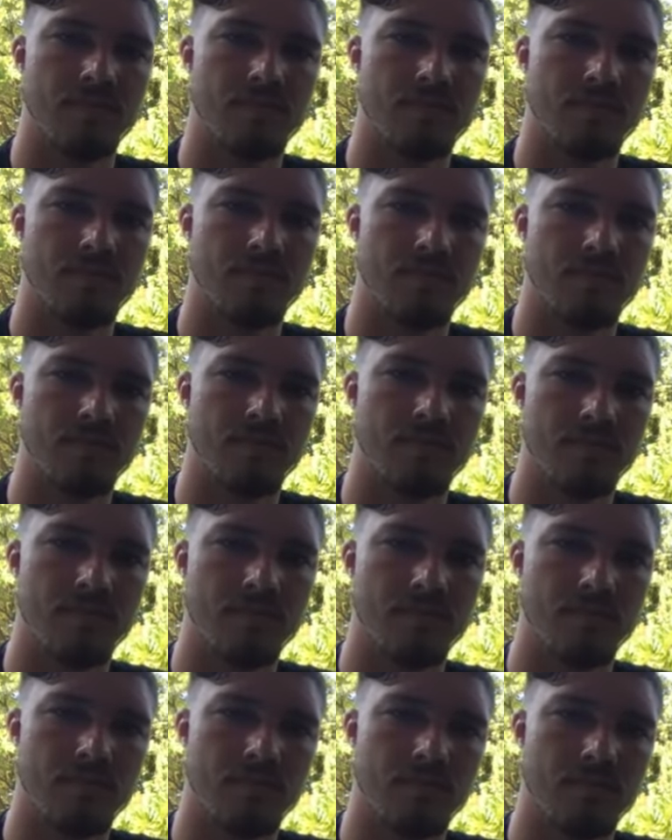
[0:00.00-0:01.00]

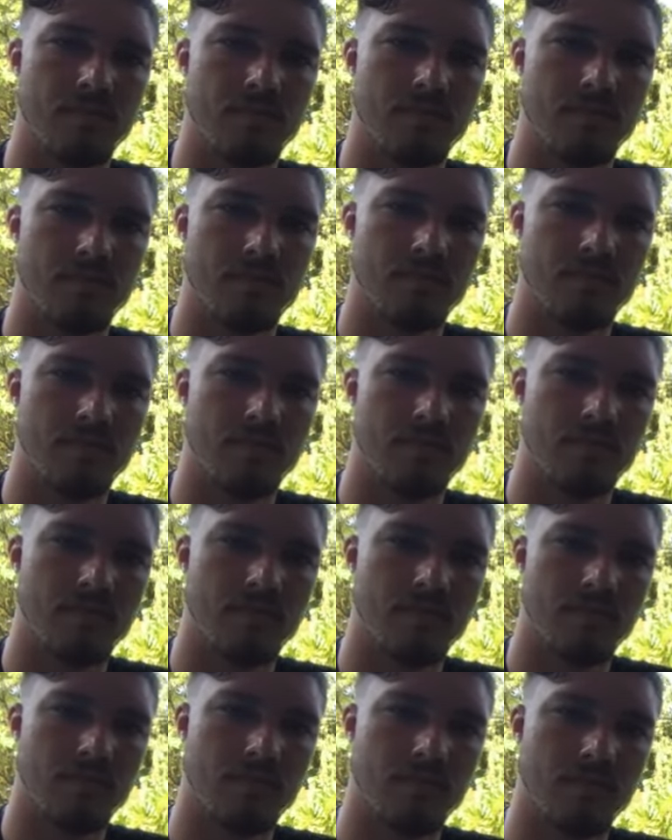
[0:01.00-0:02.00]

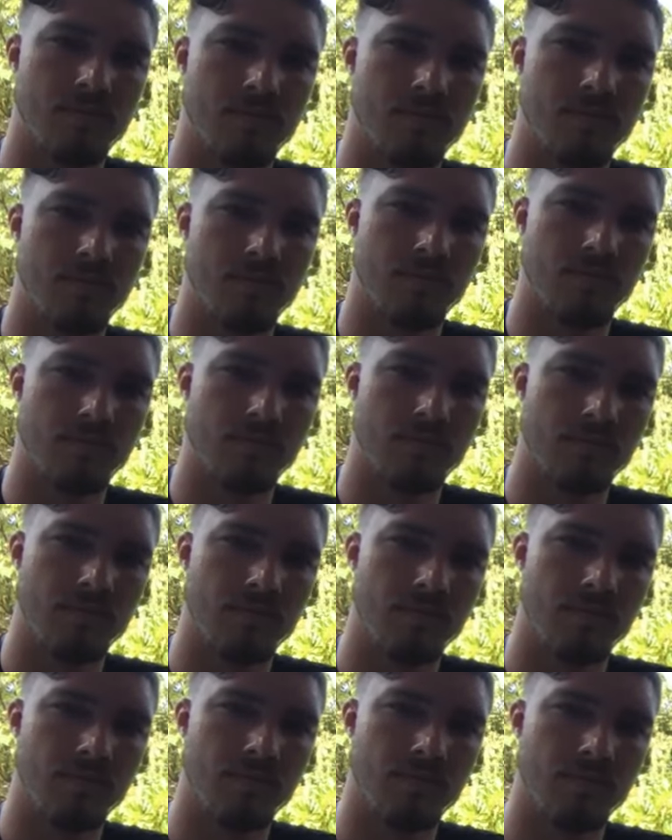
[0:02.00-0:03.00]

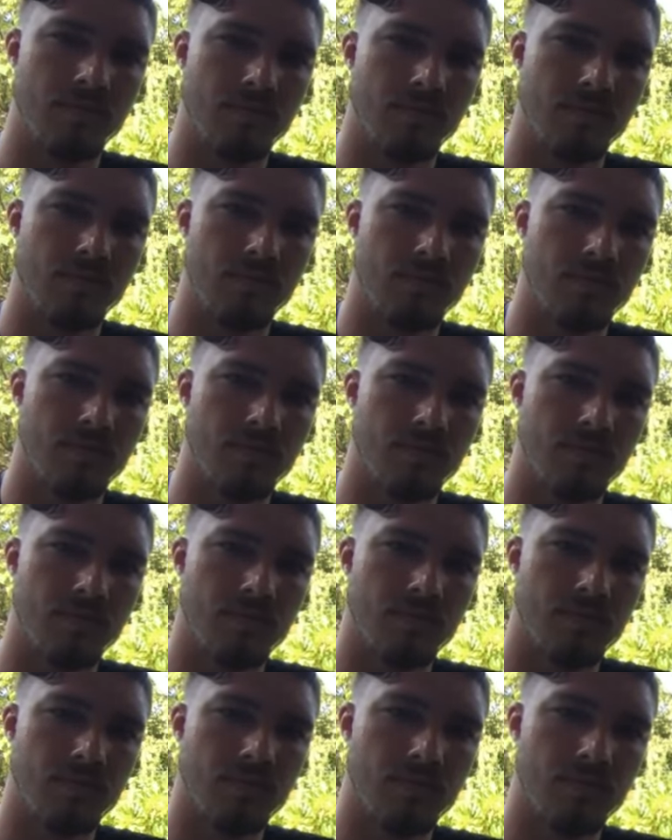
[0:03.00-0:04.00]

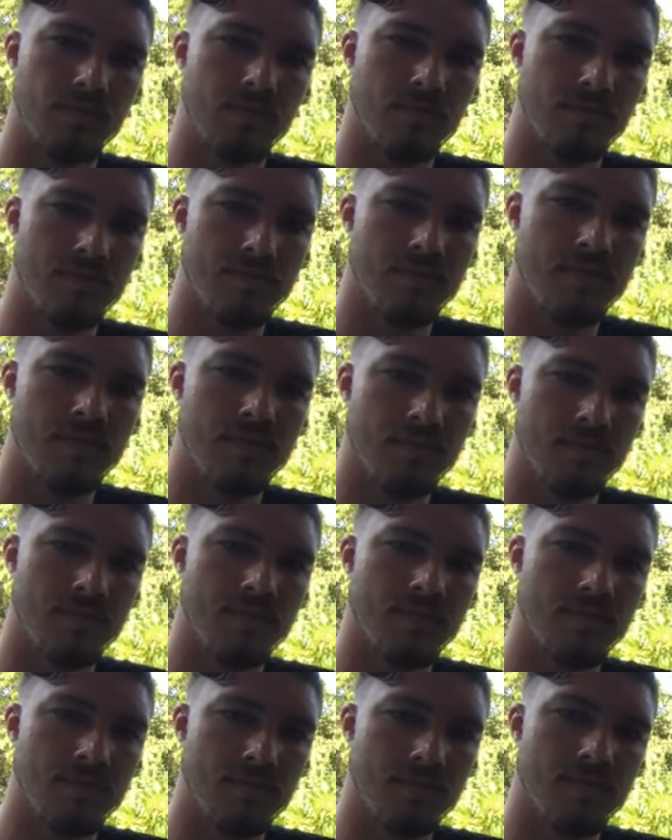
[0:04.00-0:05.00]

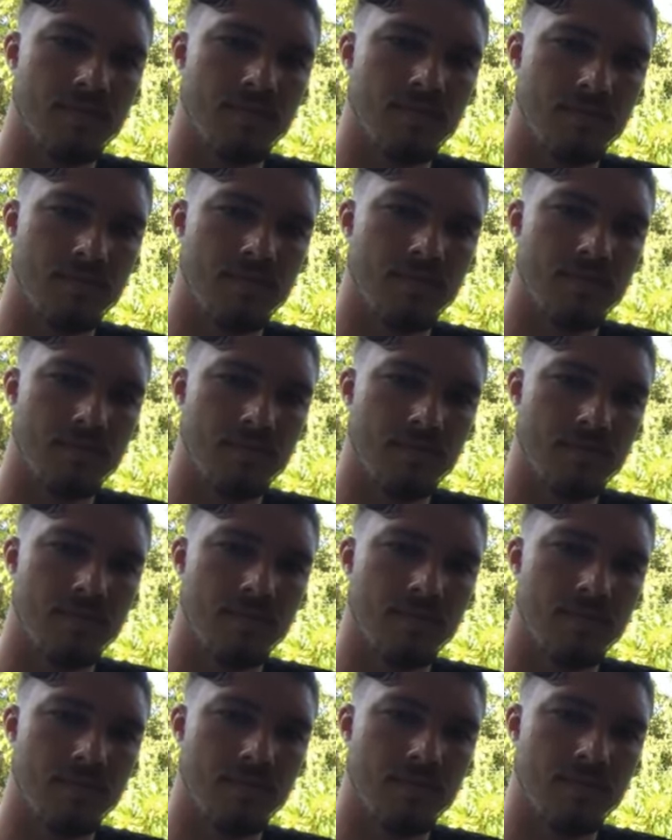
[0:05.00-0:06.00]

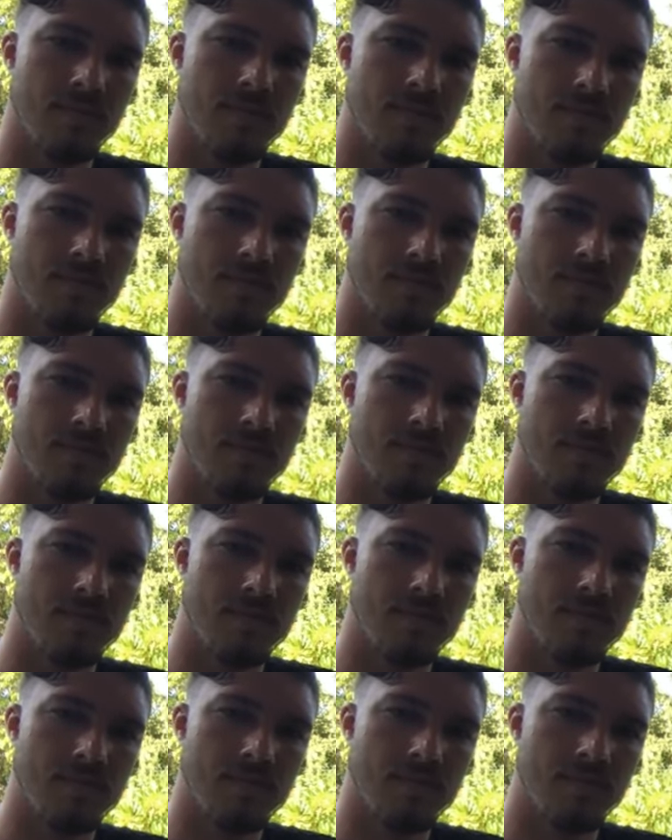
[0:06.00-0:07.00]

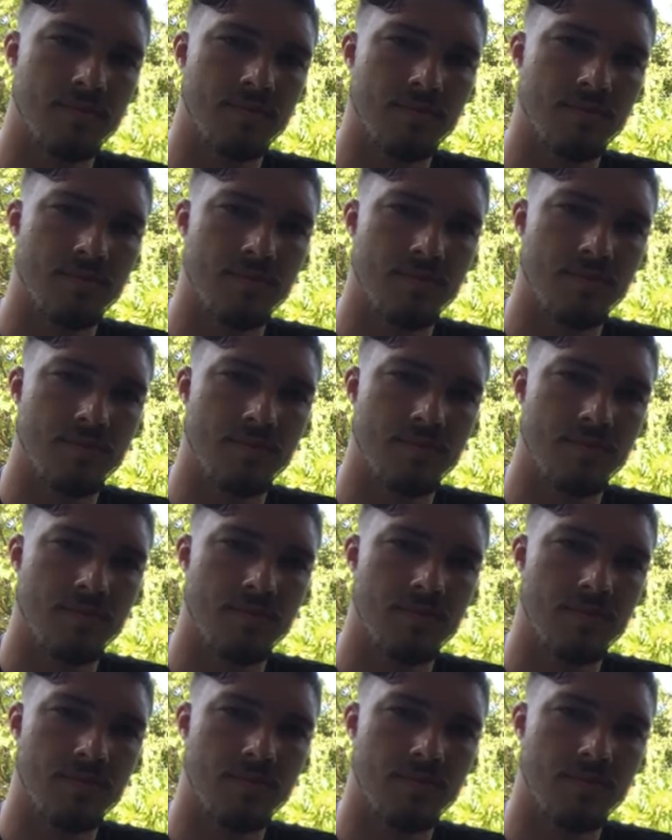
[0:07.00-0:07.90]
This person isn't speaking.